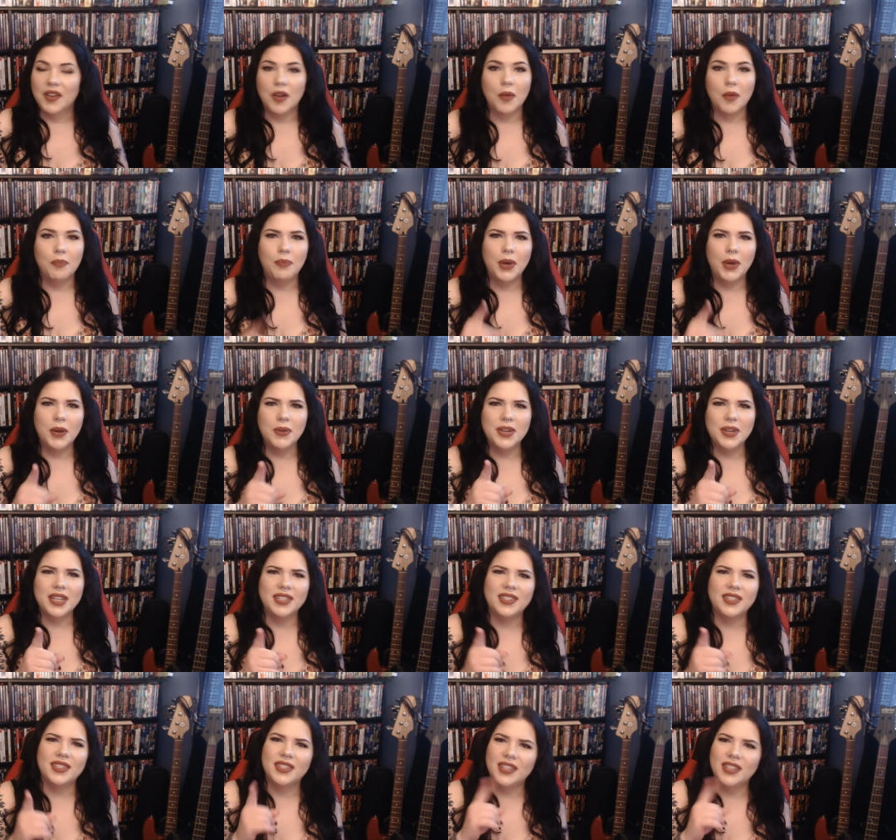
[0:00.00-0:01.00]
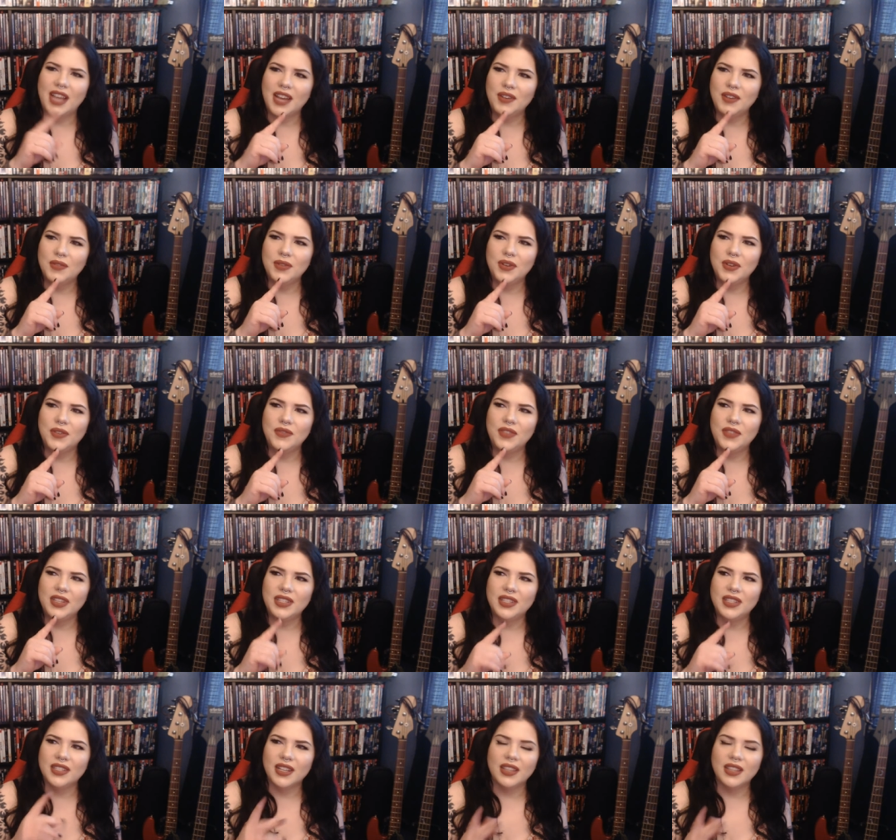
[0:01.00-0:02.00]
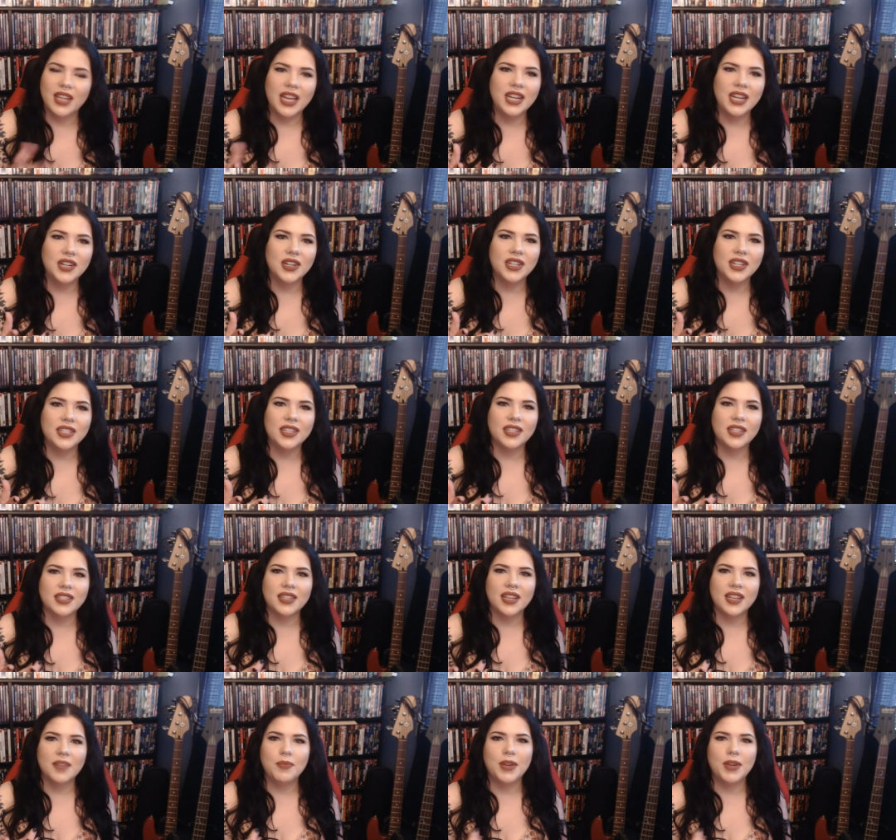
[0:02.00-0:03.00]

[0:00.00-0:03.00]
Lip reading: Bonus, I don't know if this is a like or a dislike,